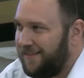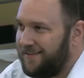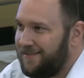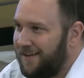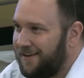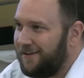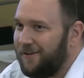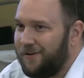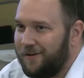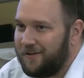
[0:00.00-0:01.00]
That's not going
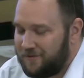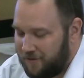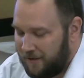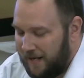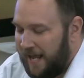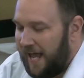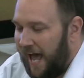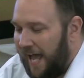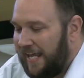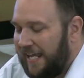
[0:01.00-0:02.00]
to look good. So
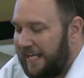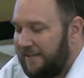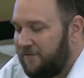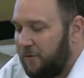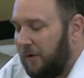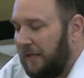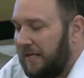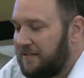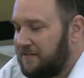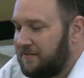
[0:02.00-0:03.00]
I can't even
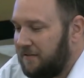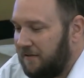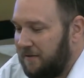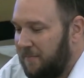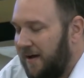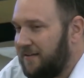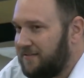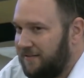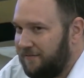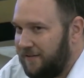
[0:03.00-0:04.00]
really necessarily
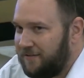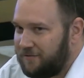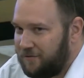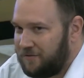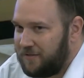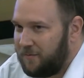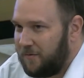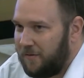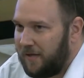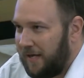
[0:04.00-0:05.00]
positively associate
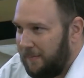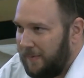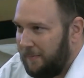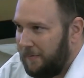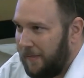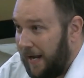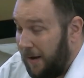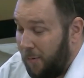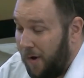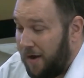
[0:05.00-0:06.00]
with the kind of people that
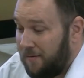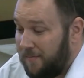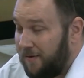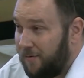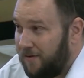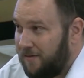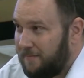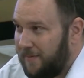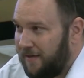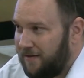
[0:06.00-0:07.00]
I'd want to be
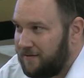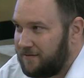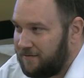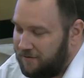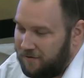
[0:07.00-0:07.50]
with because,